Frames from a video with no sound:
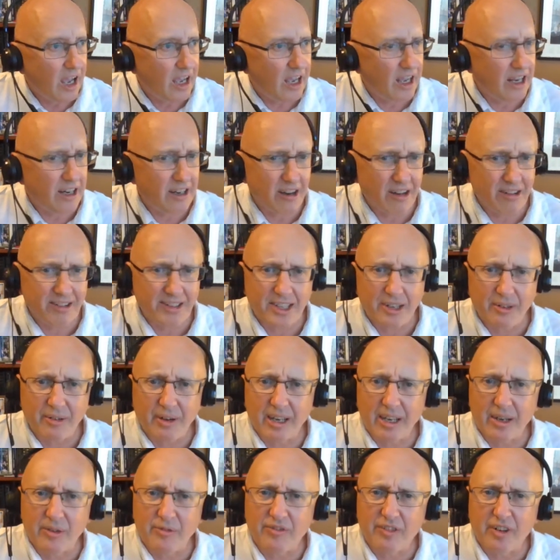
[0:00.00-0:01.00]
And also,
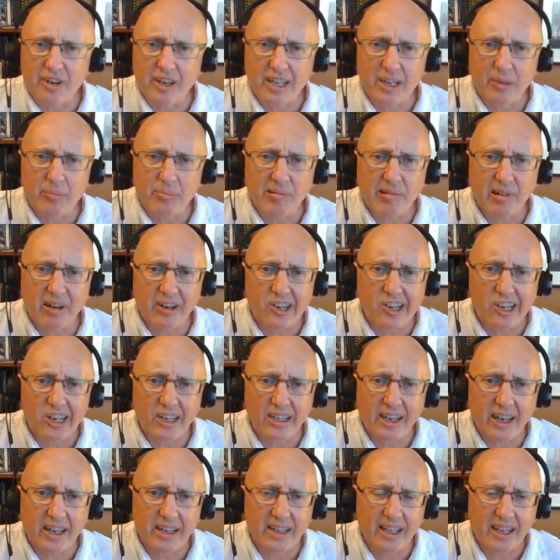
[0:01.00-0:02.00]
I fully
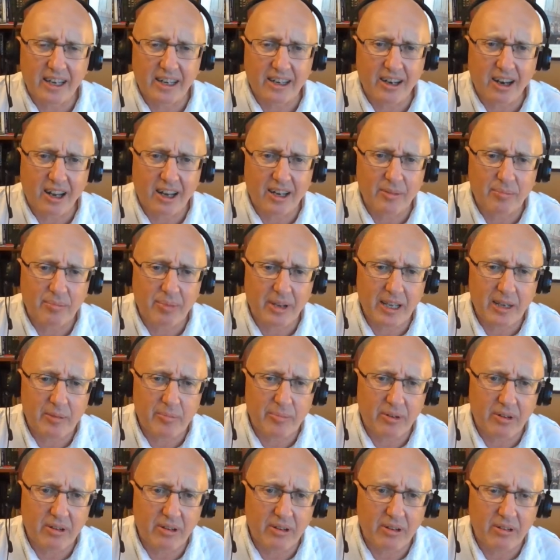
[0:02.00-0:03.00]
appreciate that a lot of
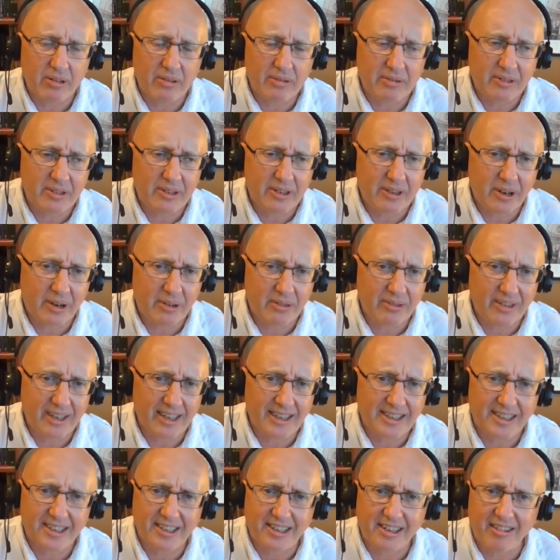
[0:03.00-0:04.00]
people don't
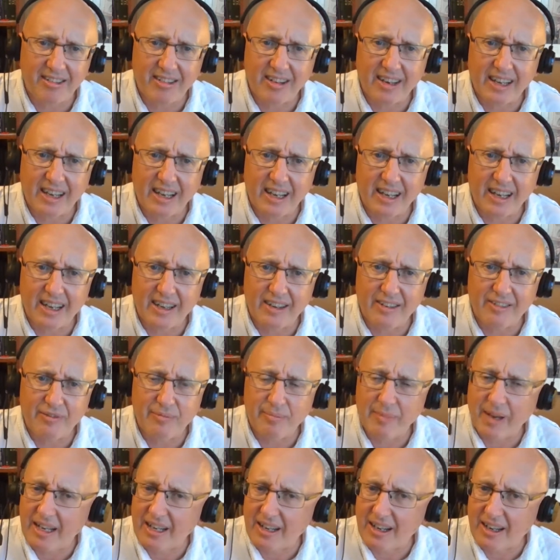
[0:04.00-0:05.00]
necessarily
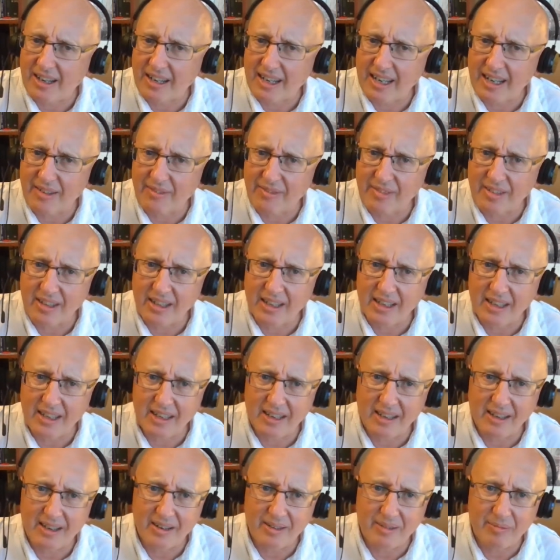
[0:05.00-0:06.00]
may not have
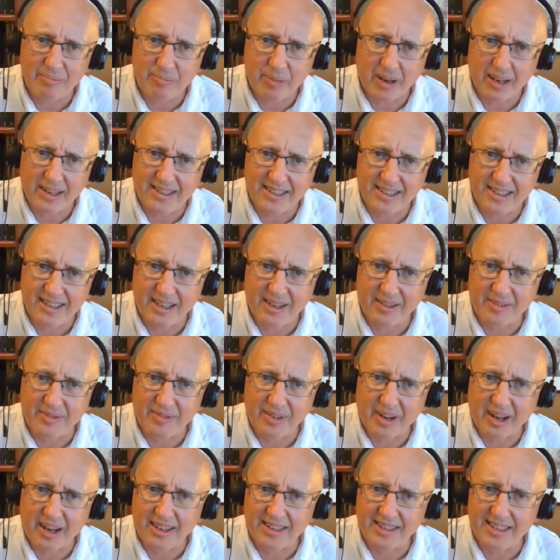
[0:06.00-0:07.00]
the best of
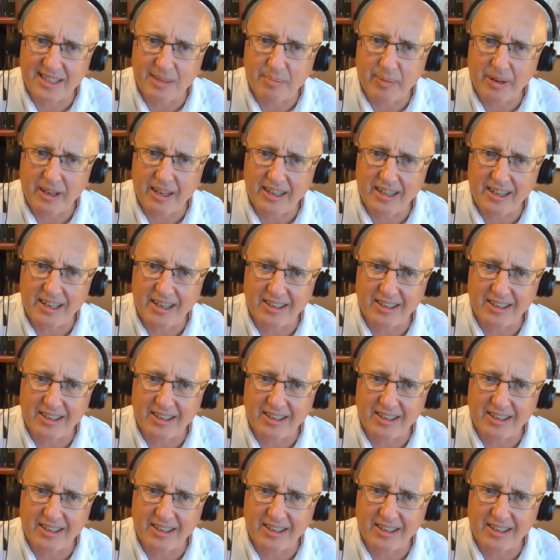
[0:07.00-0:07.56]
high-speed